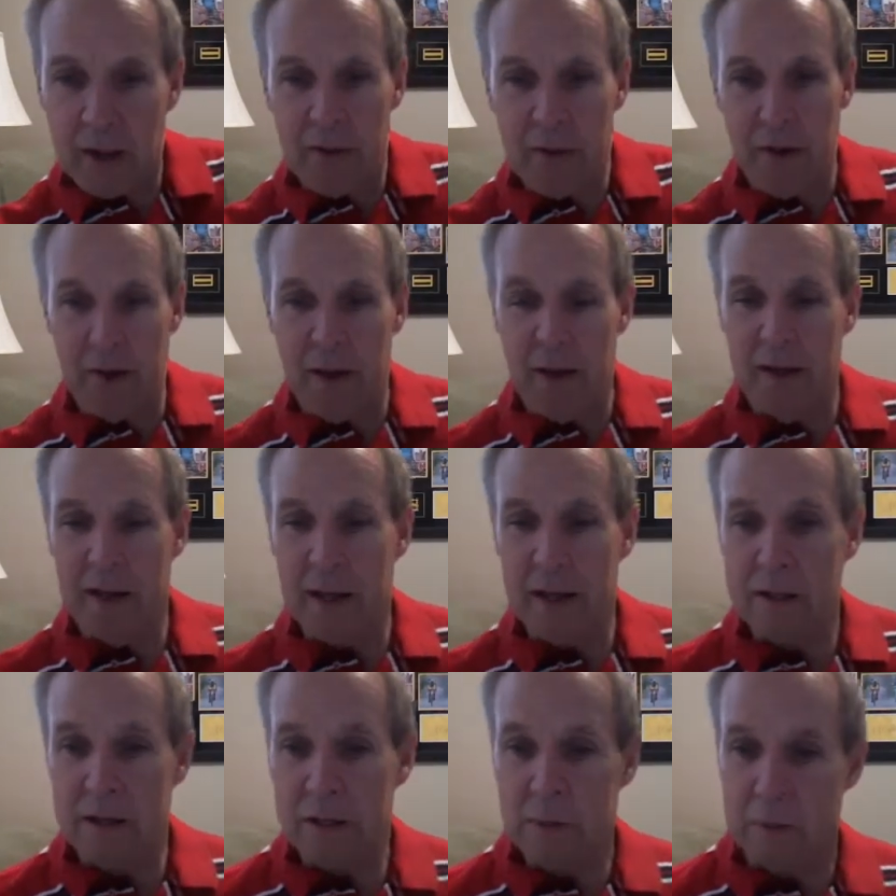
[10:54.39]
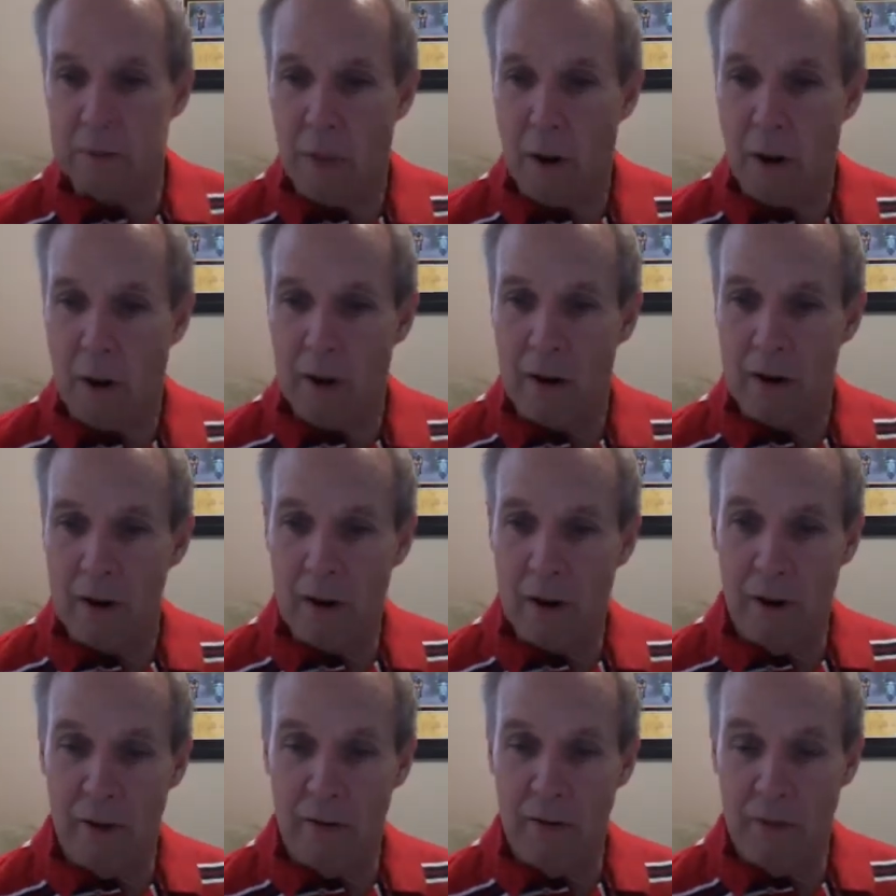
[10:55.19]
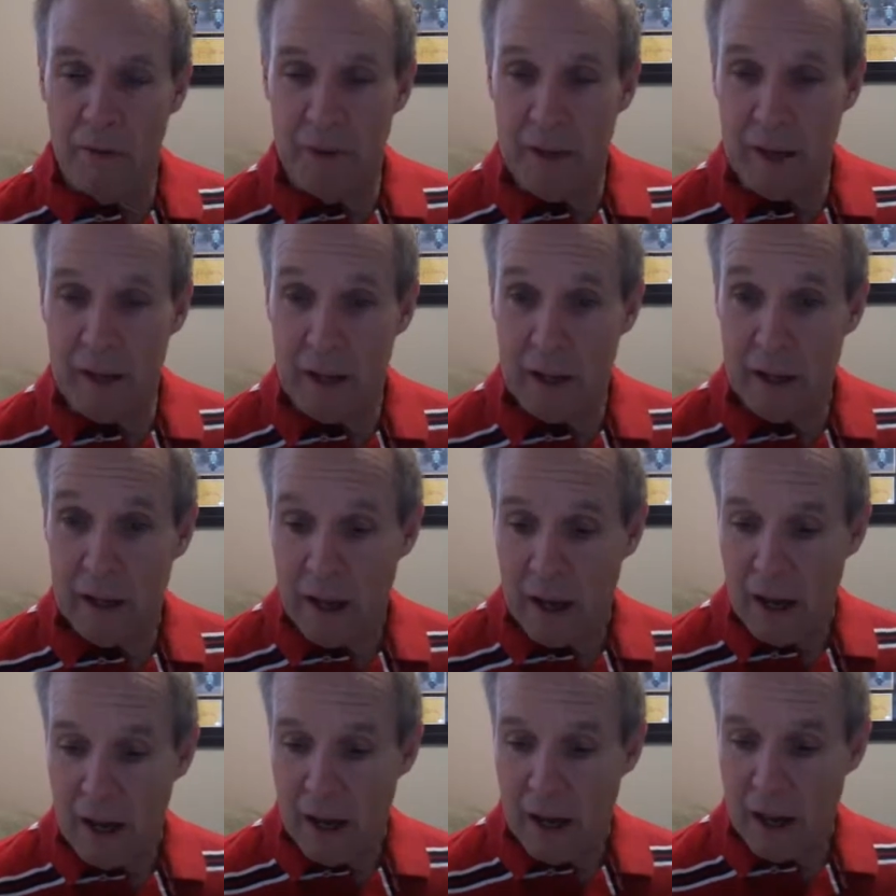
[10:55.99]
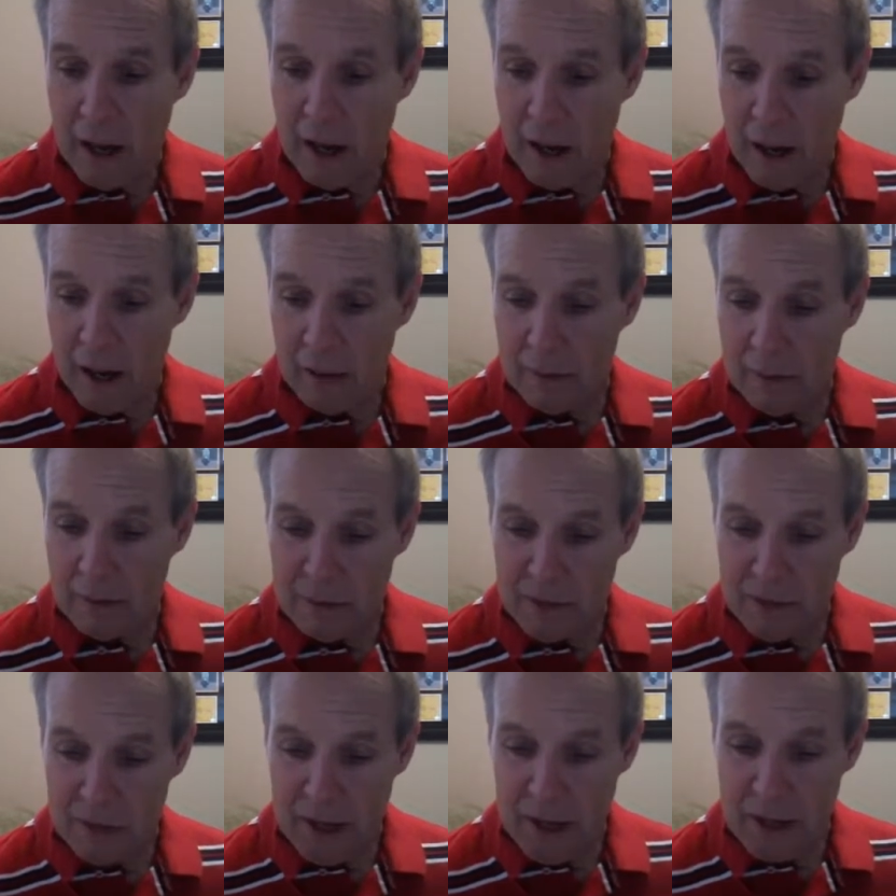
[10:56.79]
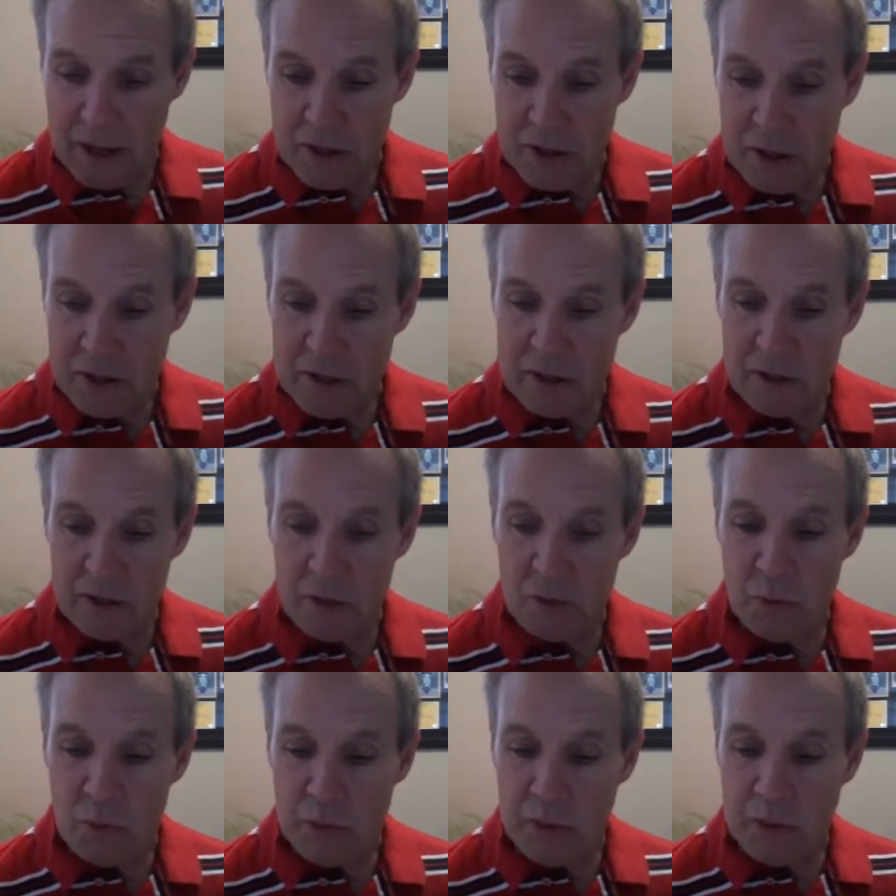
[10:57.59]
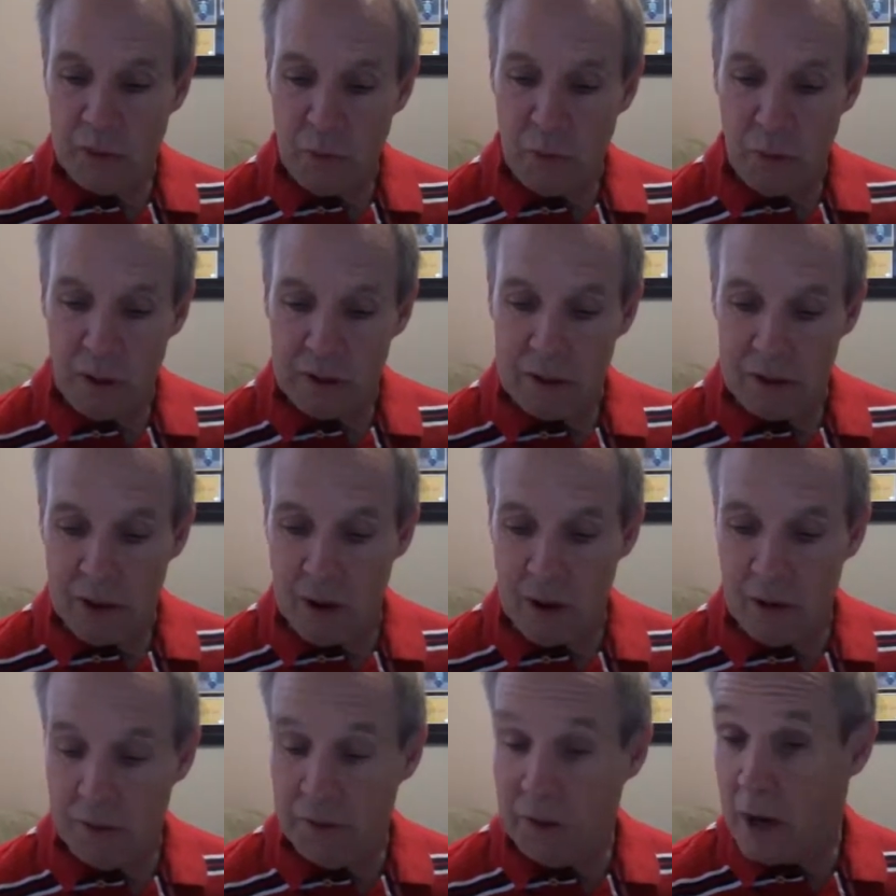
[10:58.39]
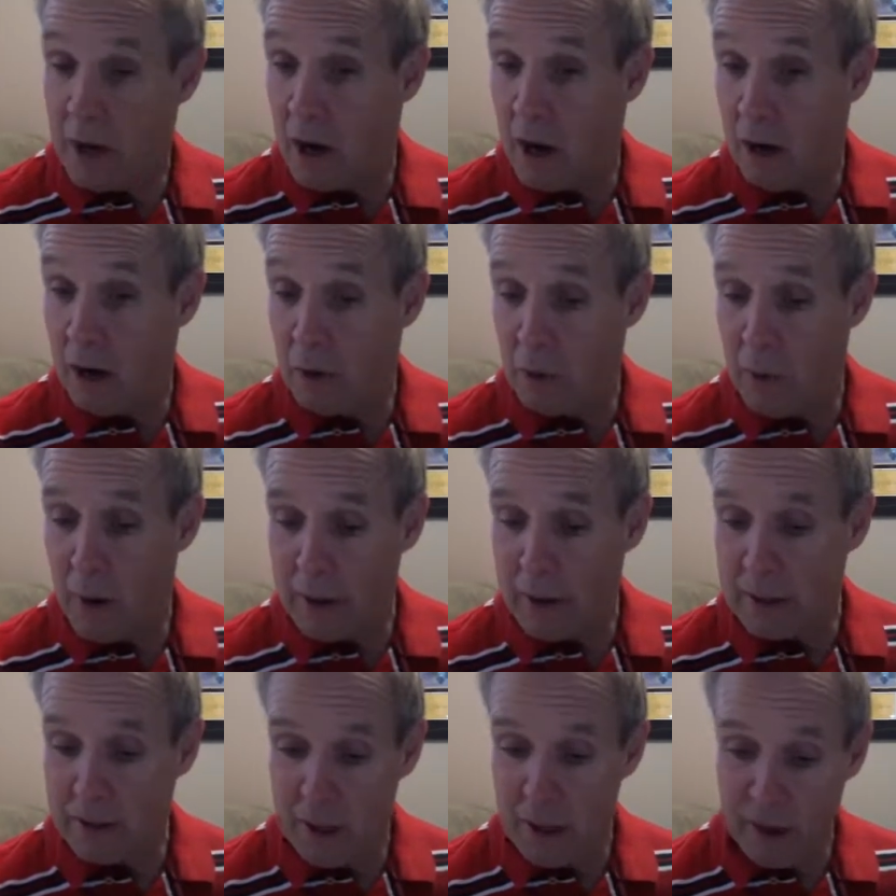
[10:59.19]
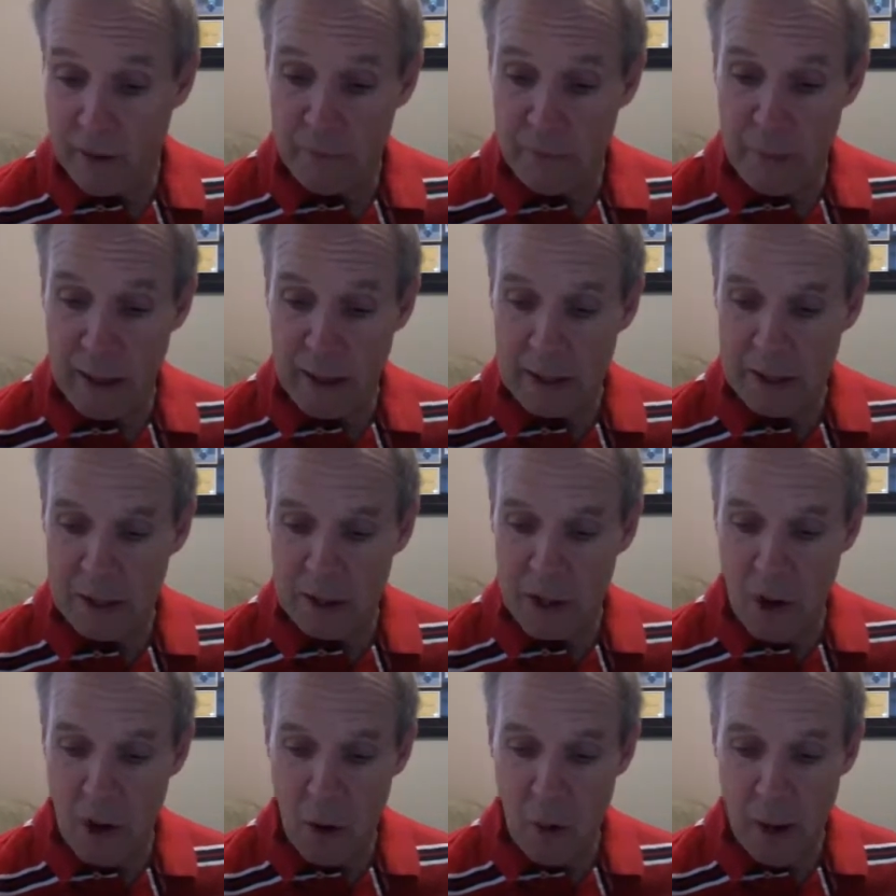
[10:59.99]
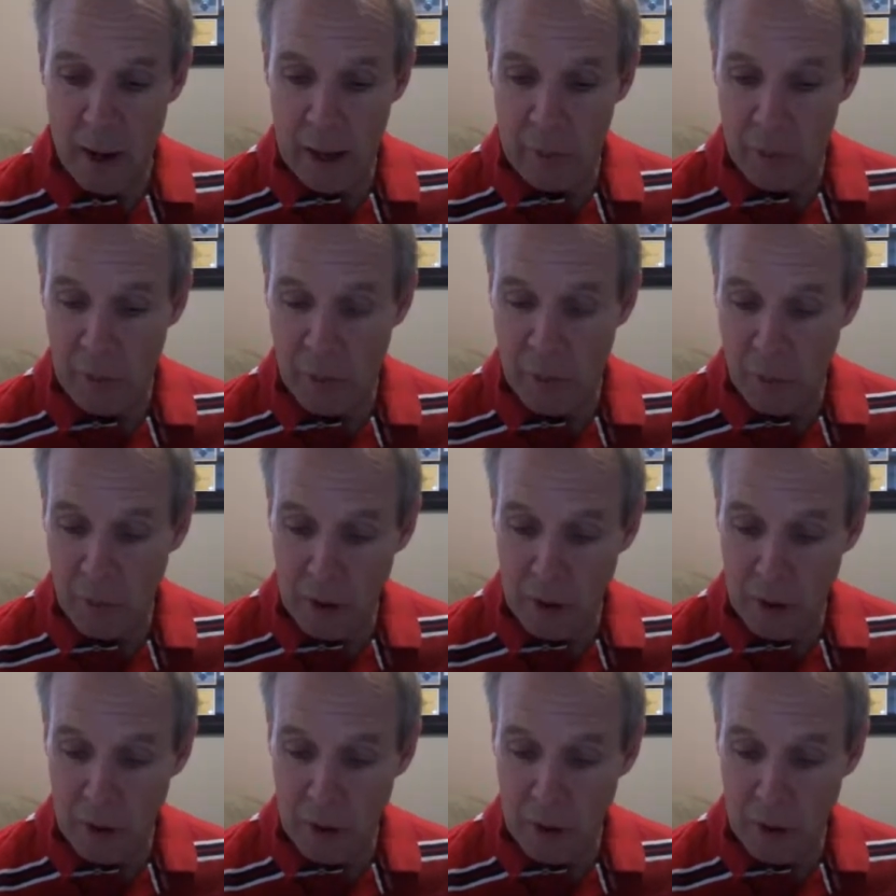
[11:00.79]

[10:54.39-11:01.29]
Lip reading: The next part of this section deals with what's called the conquest of Mexico and